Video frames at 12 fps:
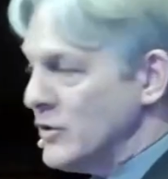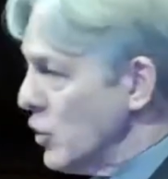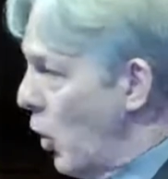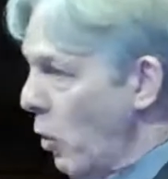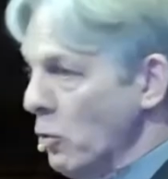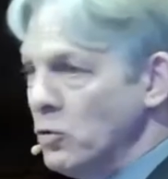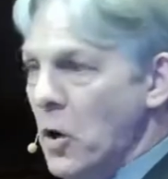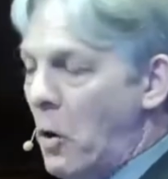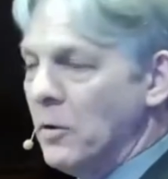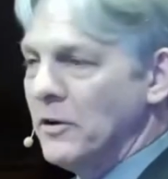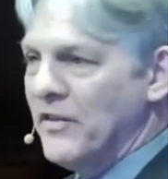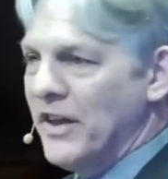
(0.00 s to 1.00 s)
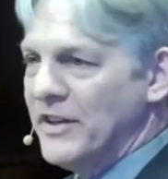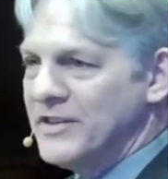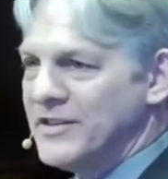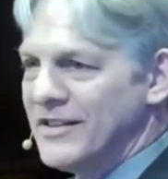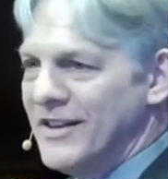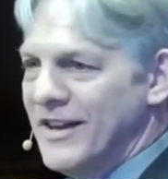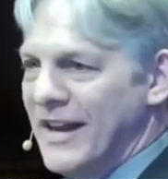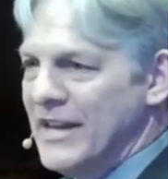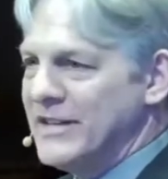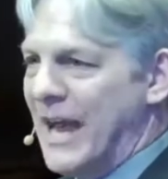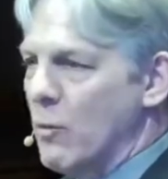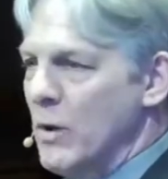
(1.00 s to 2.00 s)
That's the whole goal of this,
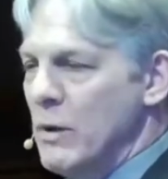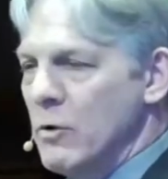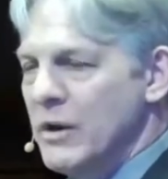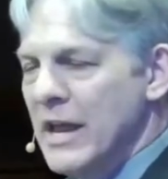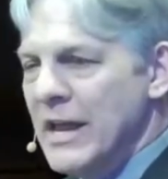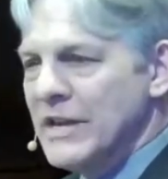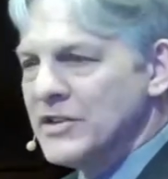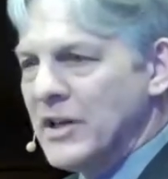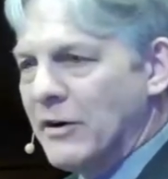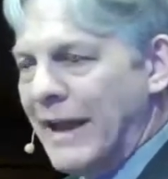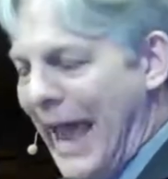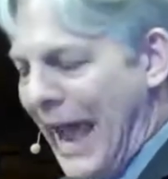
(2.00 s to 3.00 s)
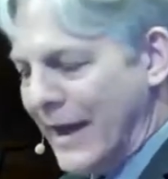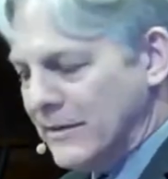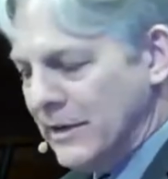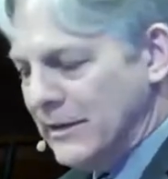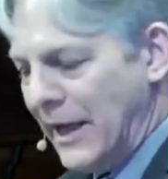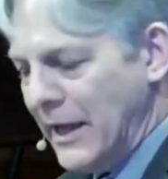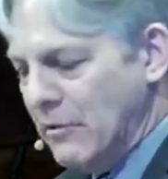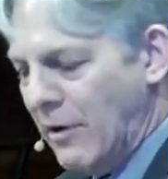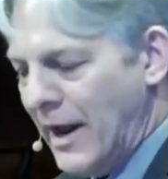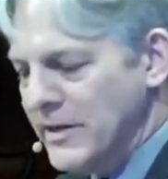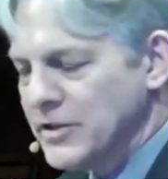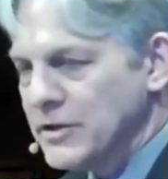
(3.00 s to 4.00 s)
is that we would start acting like
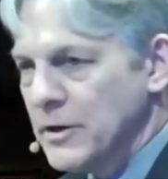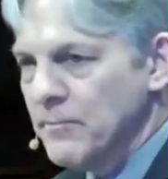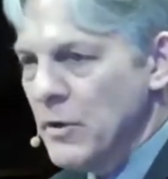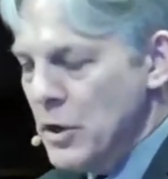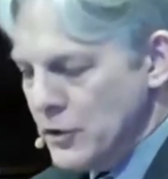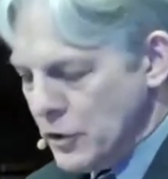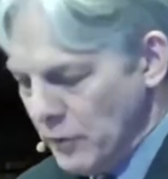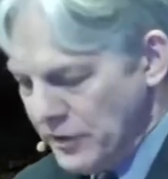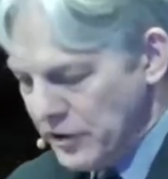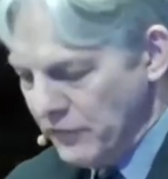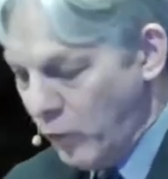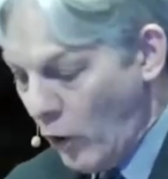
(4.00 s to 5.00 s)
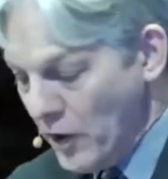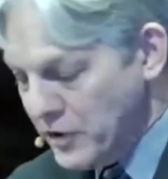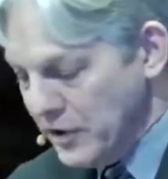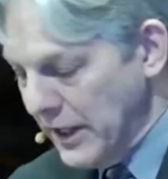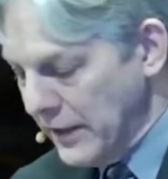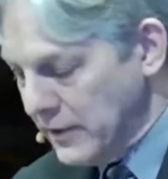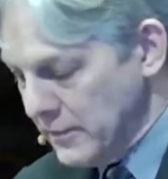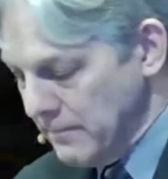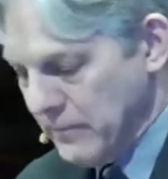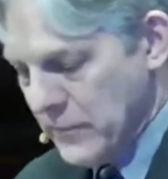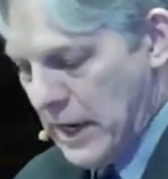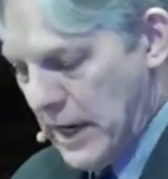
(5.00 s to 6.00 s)
Christ. So it's unfortunate
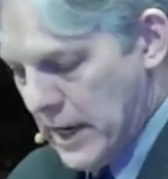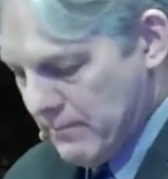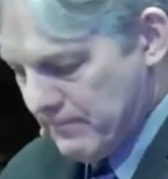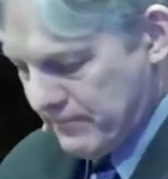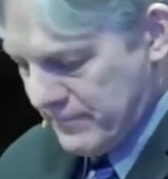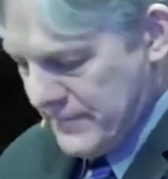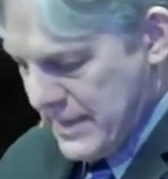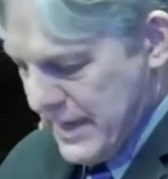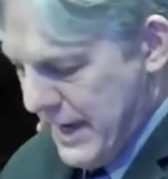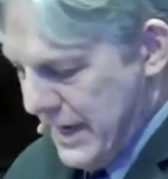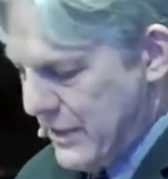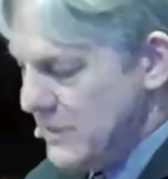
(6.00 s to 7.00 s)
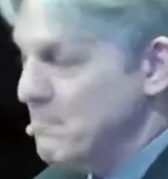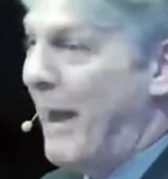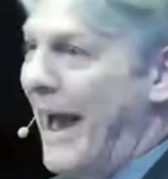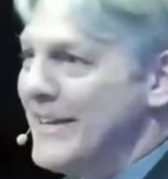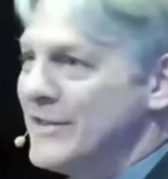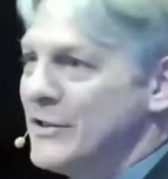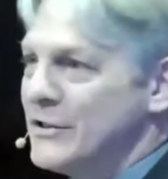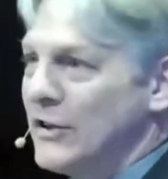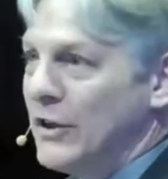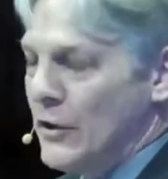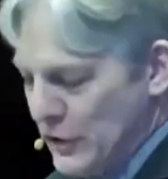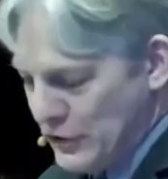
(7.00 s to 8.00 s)
um, in this
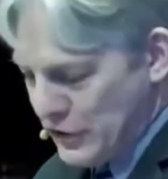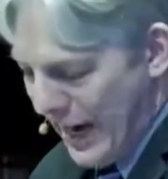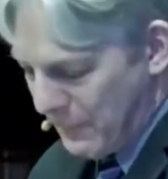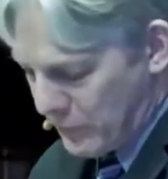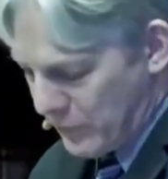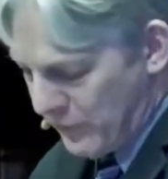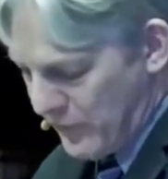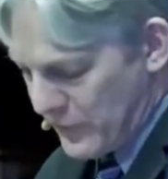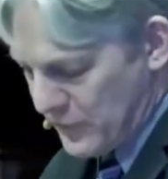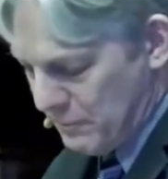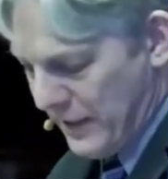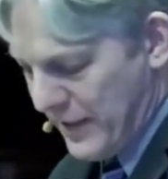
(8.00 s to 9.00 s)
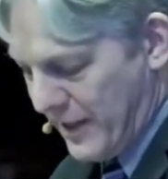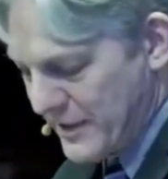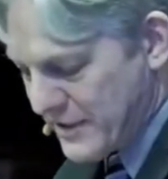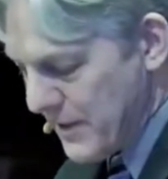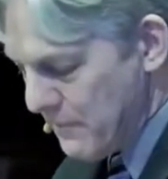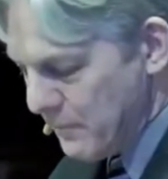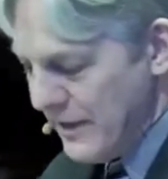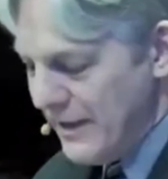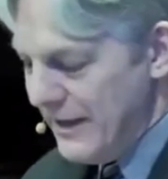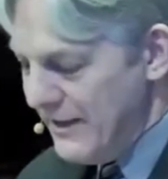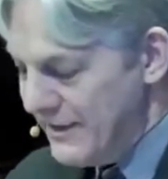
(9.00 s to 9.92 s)
passage that there's a chapter division because